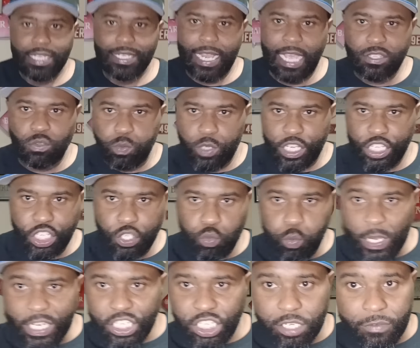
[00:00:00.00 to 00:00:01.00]
that's when the
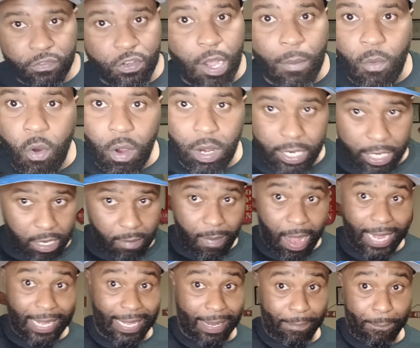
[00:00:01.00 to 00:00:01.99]
sweet shift come on. Nigga
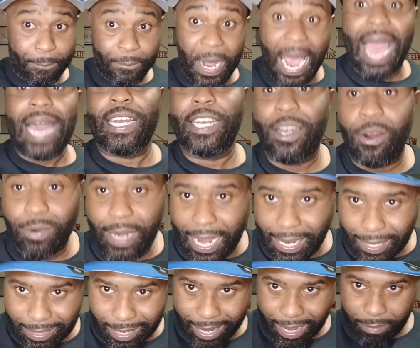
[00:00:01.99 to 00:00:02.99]
might get bodied on
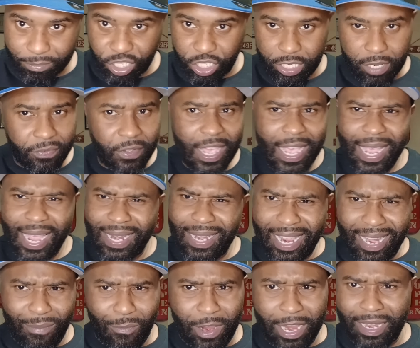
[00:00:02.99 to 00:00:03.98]
that damn shift, and they
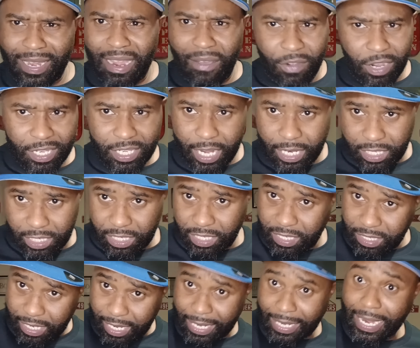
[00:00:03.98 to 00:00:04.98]
might never catch it to
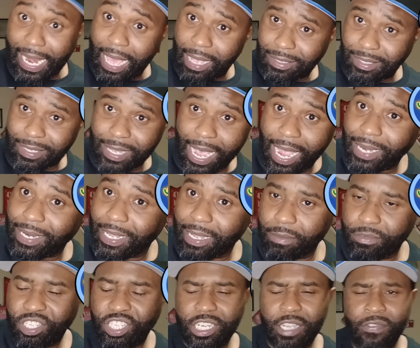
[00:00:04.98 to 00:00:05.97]
the next goddamn
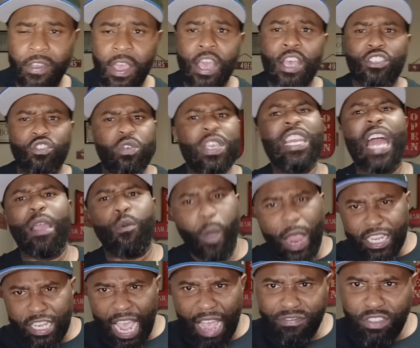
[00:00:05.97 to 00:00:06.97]
shift. So he like,
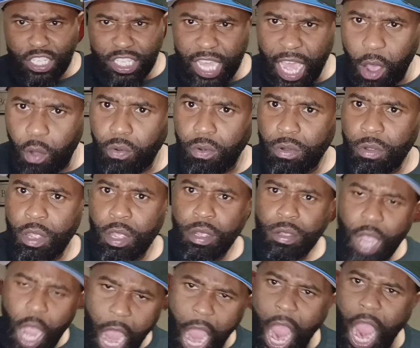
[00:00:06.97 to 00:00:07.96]
wait out the count.
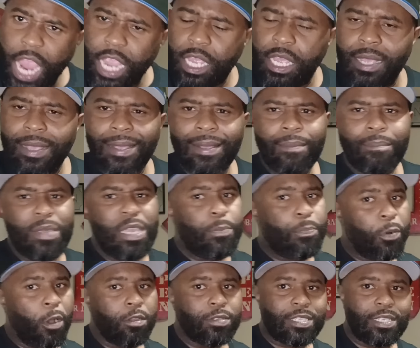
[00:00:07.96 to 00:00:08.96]
All right, me
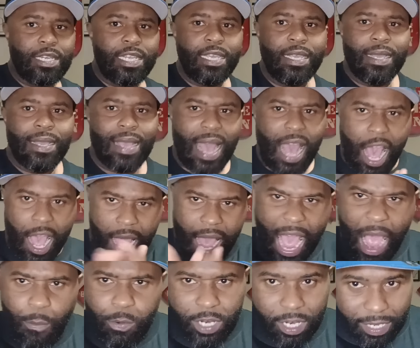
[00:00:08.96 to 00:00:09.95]
personally,
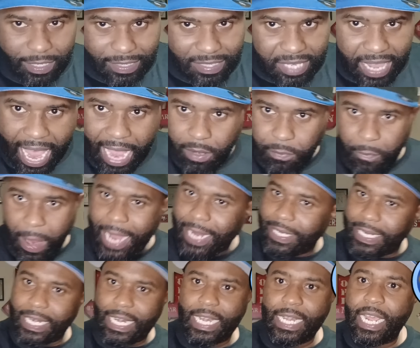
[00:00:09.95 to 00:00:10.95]
I would have attacked right
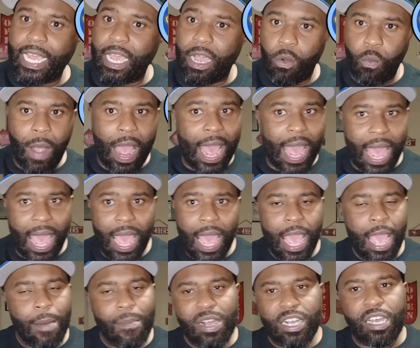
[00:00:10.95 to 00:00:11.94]
then and there. Why?
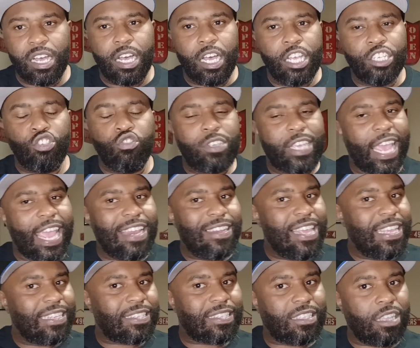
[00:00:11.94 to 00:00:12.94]
Because you can't
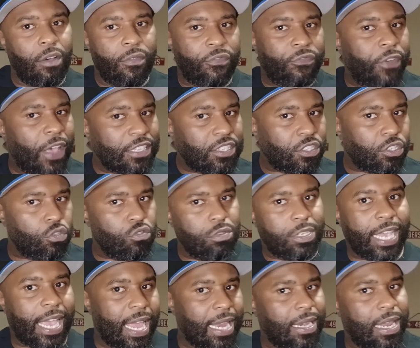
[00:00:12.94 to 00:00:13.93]
let stuff fester. You
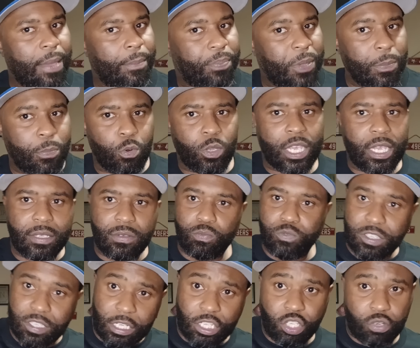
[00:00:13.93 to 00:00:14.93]
can't let people get
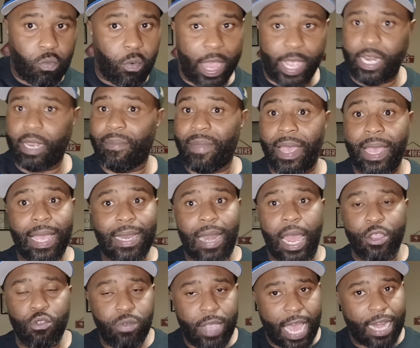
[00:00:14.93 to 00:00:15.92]
situated, man. Like,
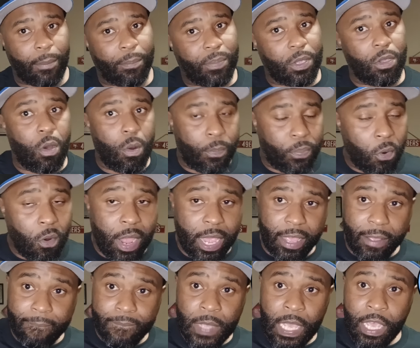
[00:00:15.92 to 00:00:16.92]
you gotta be on point.
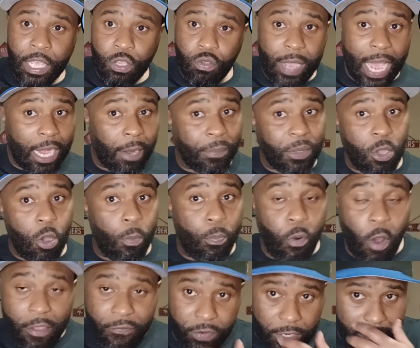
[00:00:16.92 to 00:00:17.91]
You gotta be on
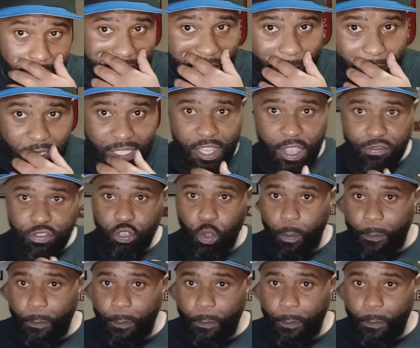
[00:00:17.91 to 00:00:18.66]
point for this type of stuff. So